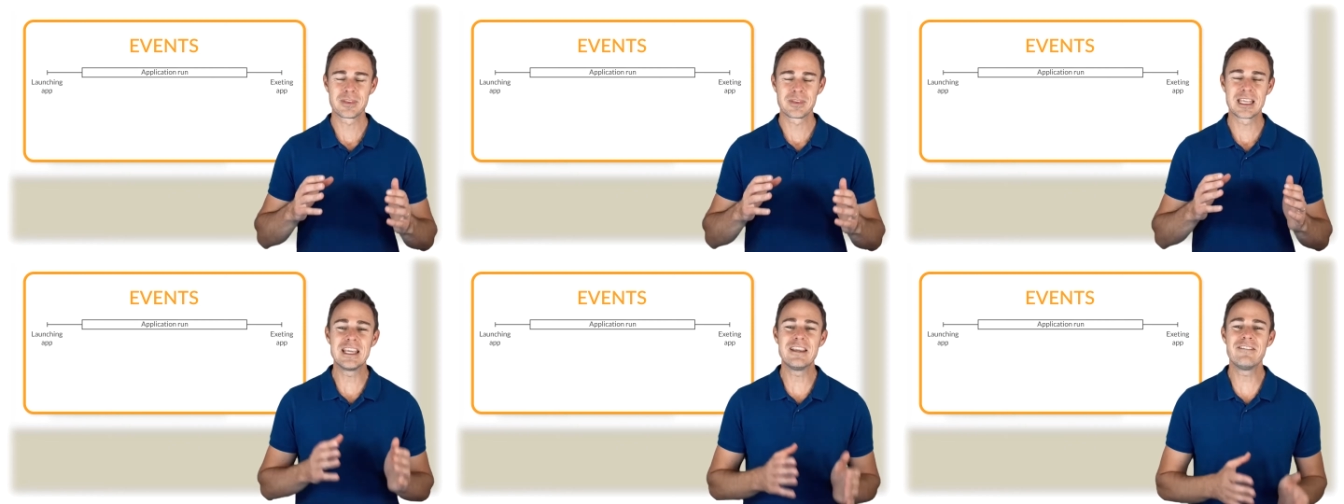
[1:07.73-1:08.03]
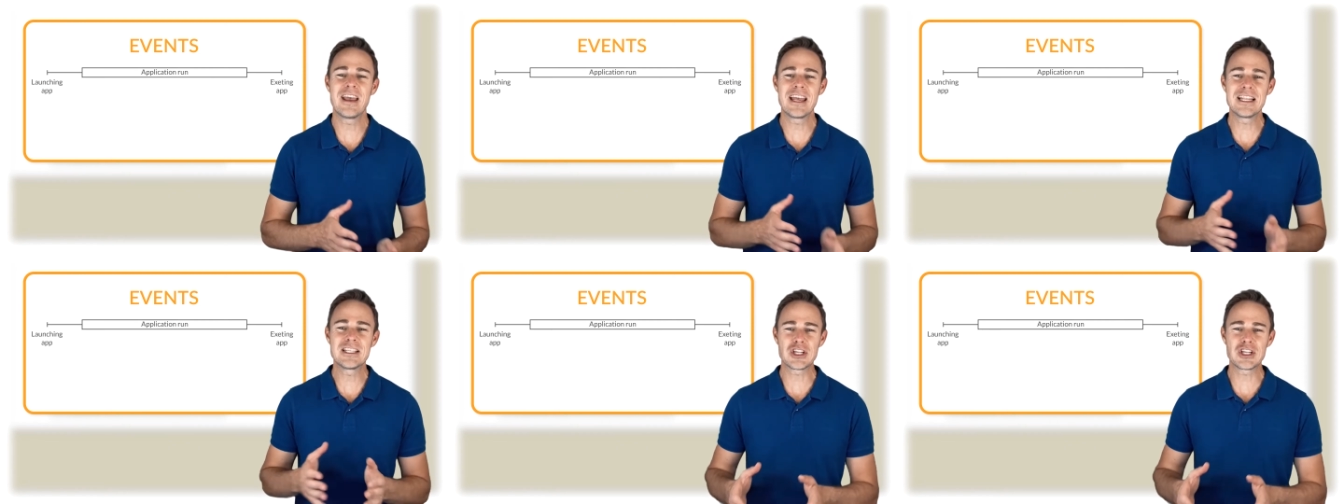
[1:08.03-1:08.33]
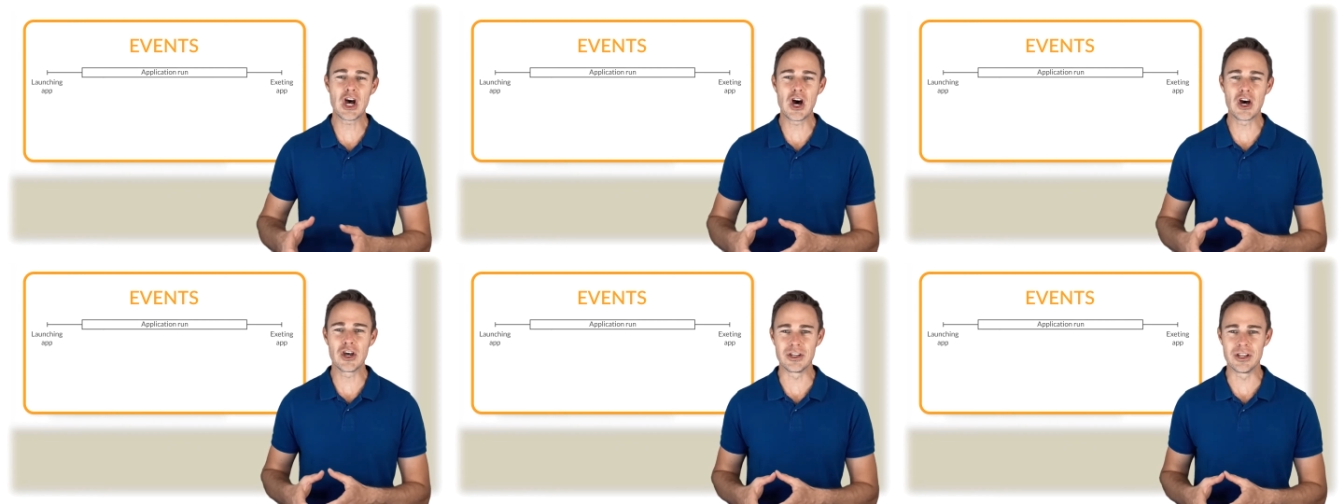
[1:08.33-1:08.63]
events
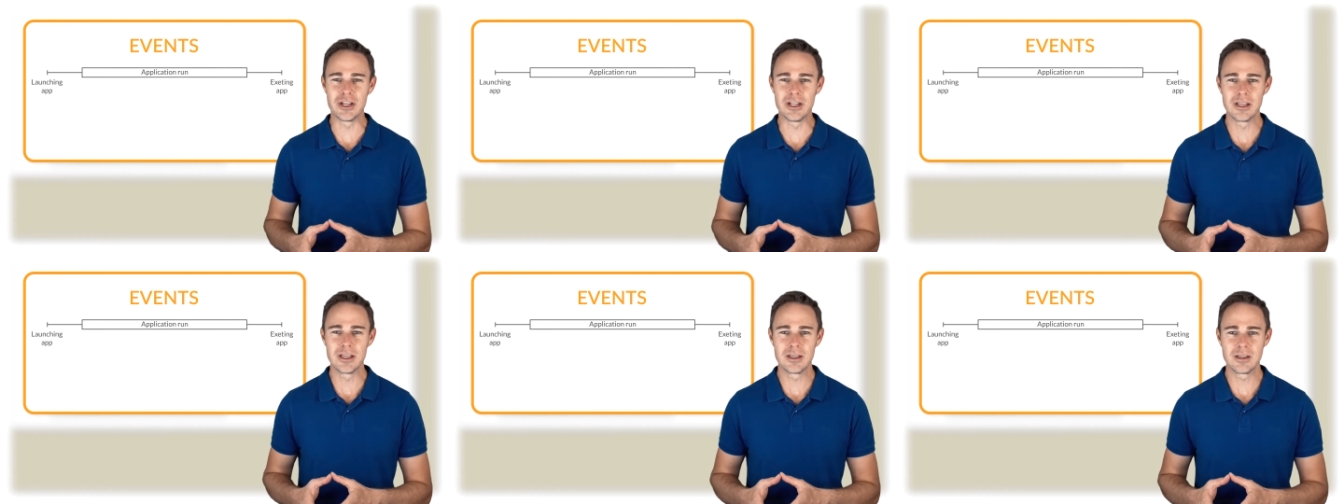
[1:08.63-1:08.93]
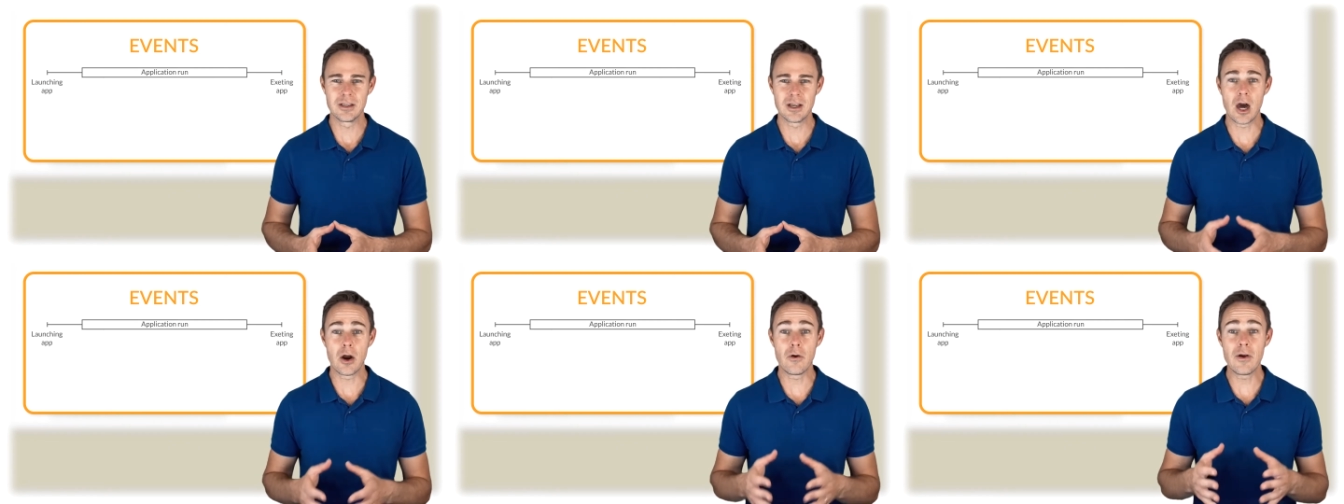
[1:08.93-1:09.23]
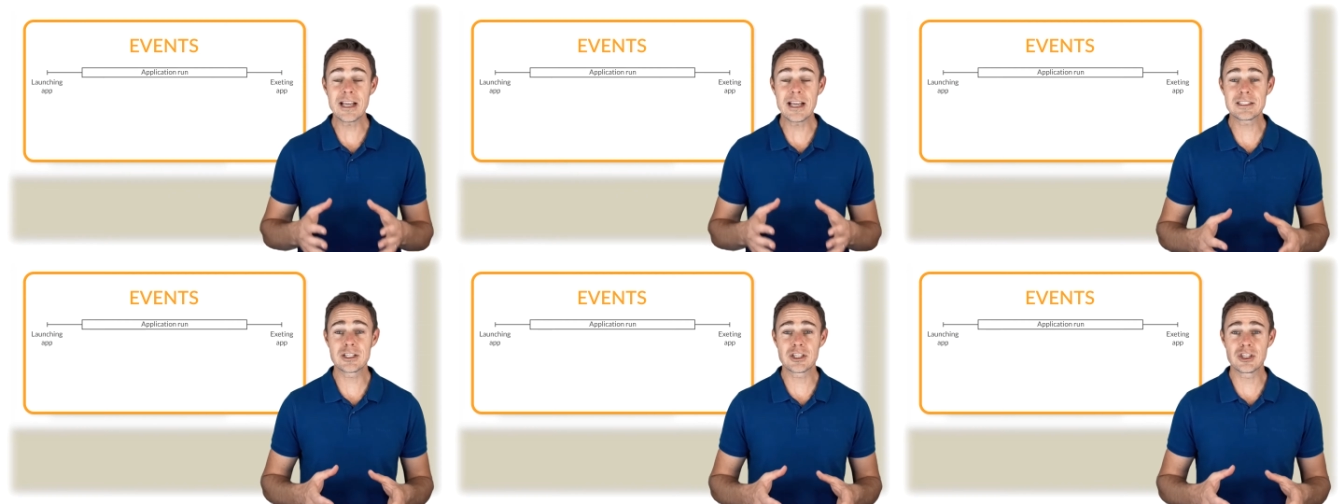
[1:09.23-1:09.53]
on are
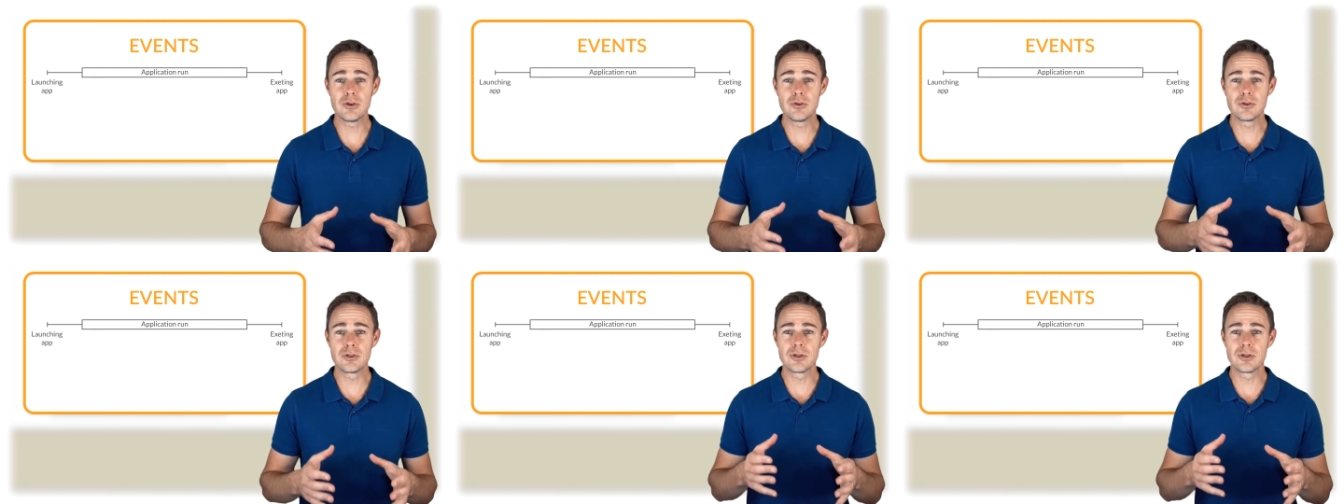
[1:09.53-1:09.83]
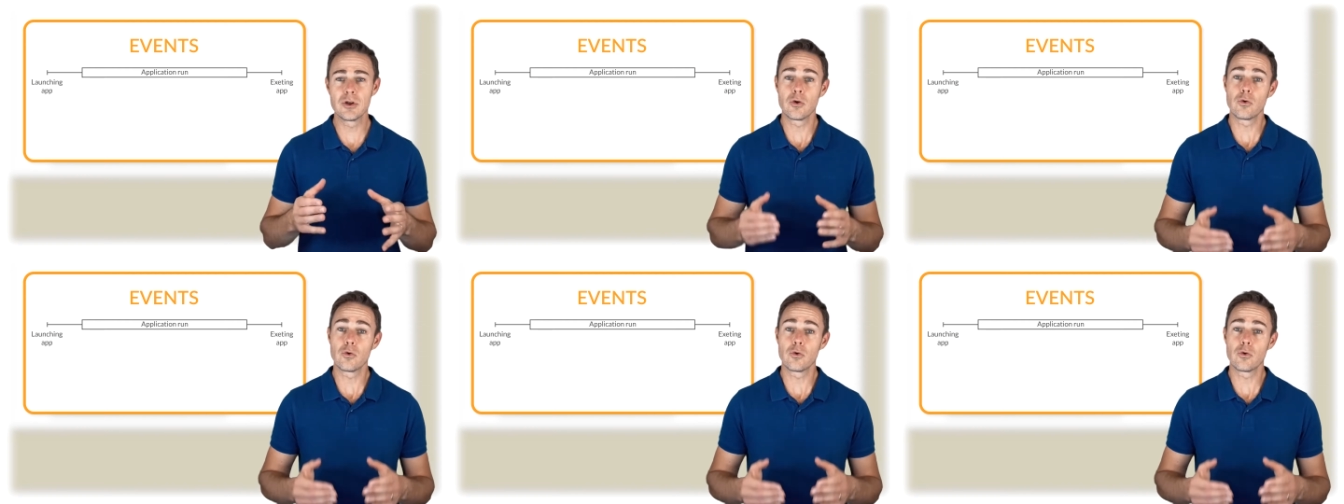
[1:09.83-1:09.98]
executed